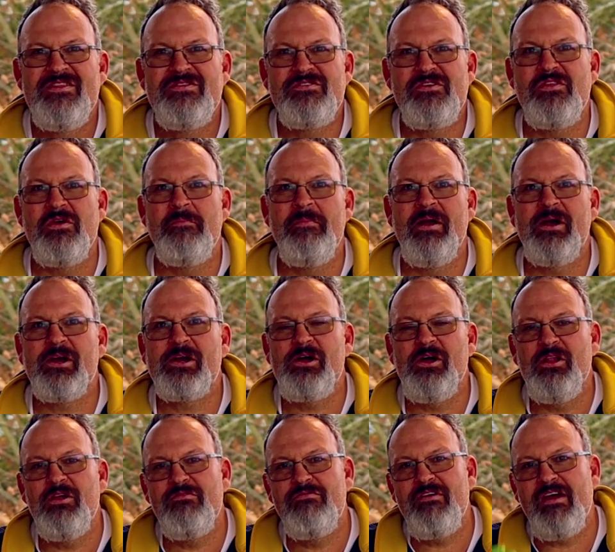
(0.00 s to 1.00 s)
Through the
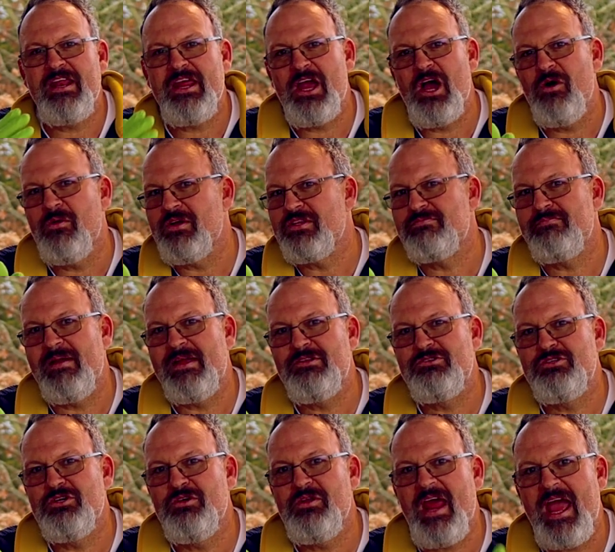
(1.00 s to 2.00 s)
miracle of video, it's been
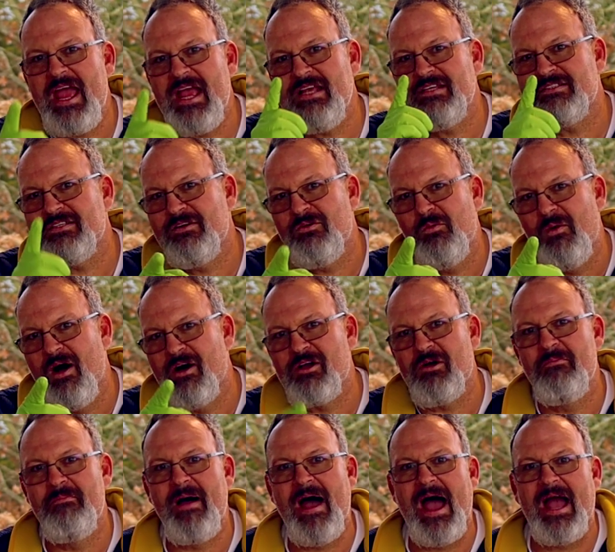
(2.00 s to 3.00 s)
2 days.
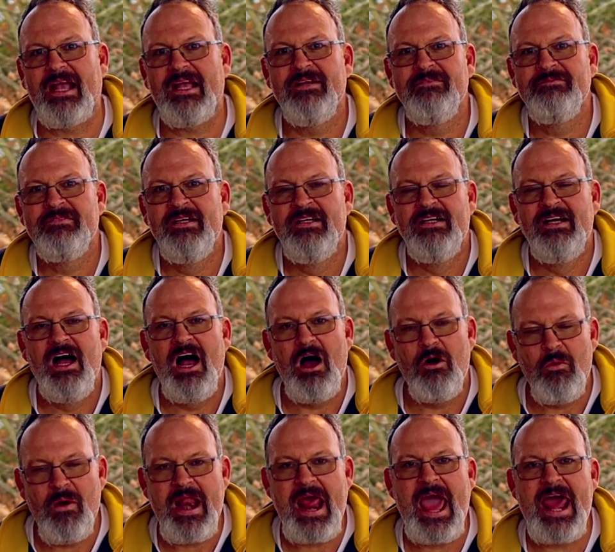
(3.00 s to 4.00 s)
Welcome back. I
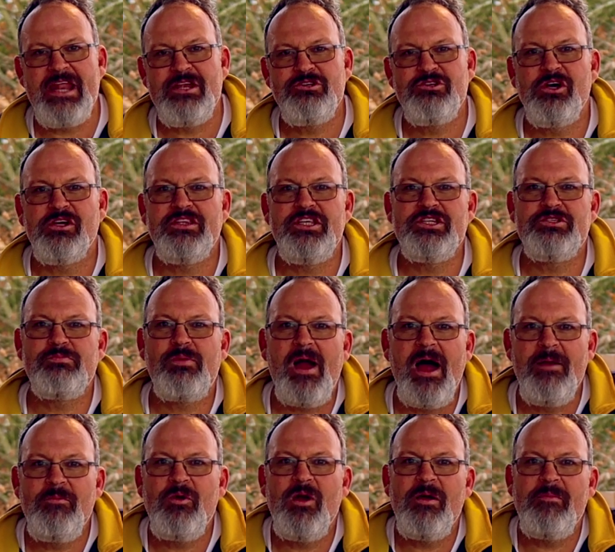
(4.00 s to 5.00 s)
went ahead and took this
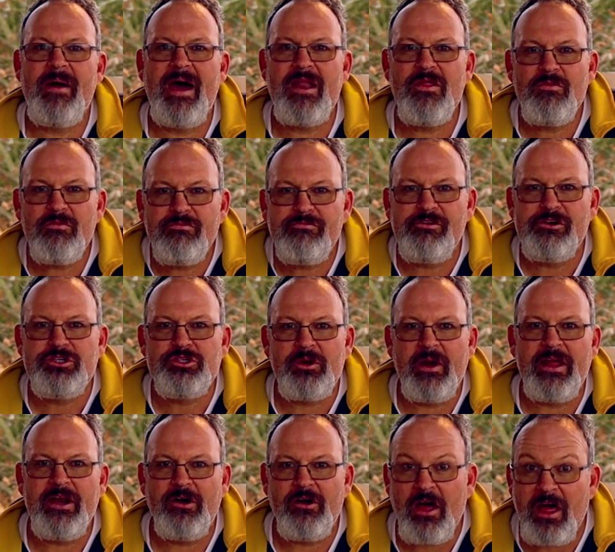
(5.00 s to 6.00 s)
prime rib out of the
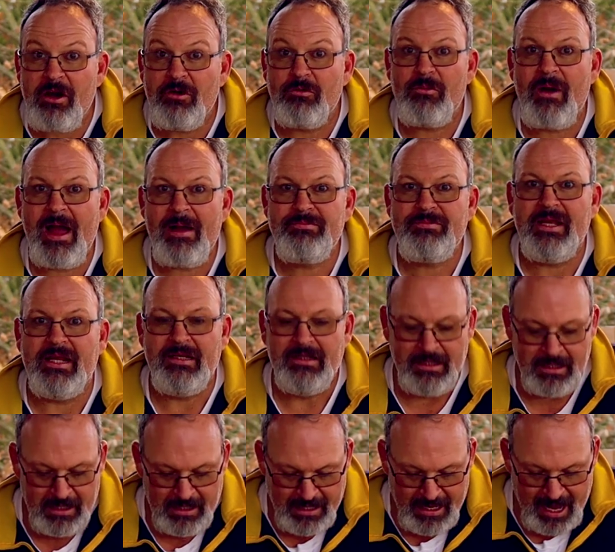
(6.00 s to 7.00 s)
refrigerator and unwrapped it.
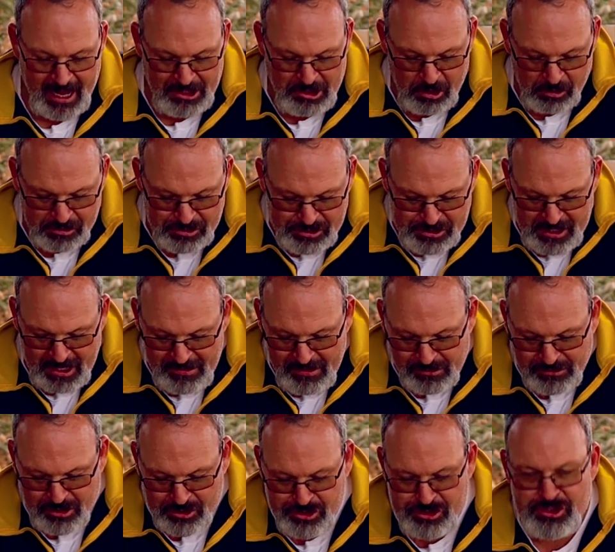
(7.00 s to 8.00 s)
And you can see
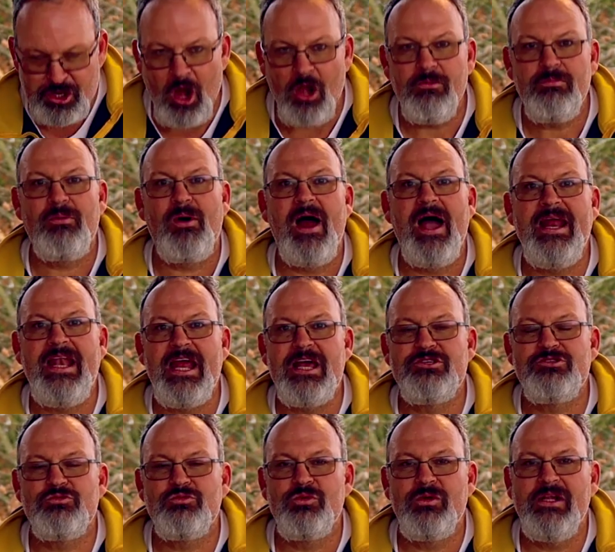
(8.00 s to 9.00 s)
that the salt brine
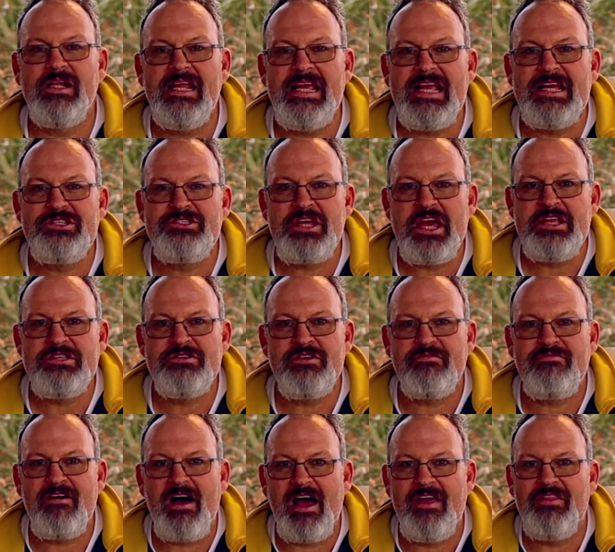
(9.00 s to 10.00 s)
has really
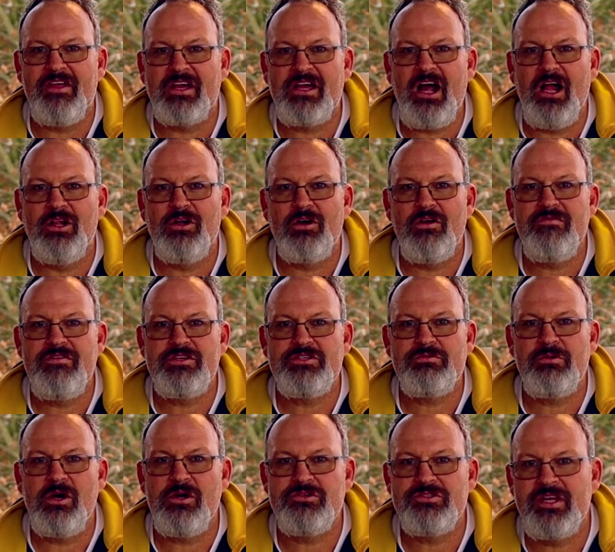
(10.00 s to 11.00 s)
intensified the color of
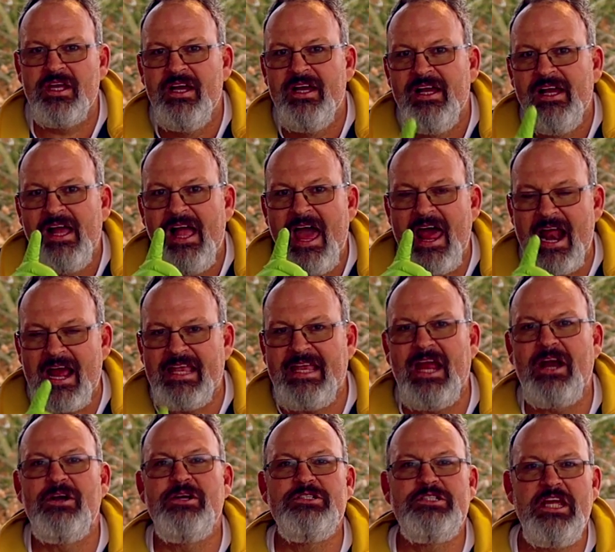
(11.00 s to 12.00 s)
this roast. And I
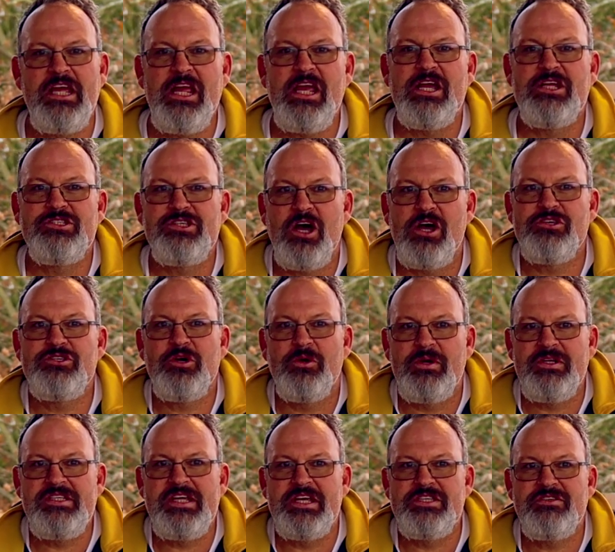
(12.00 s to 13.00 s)
guarantee you it's
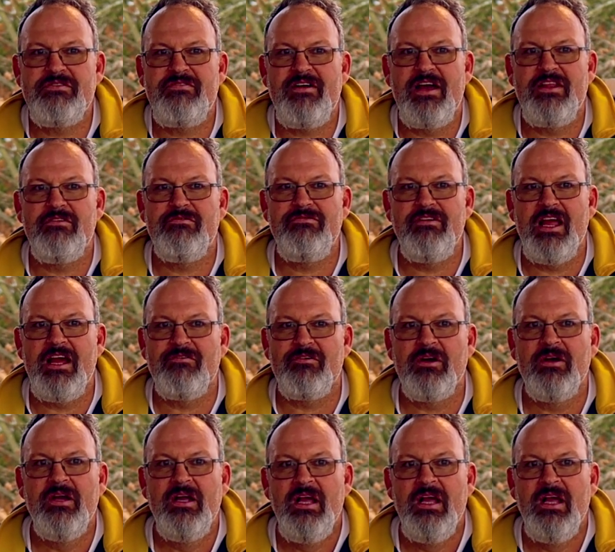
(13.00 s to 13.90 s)
also intensified the flavor.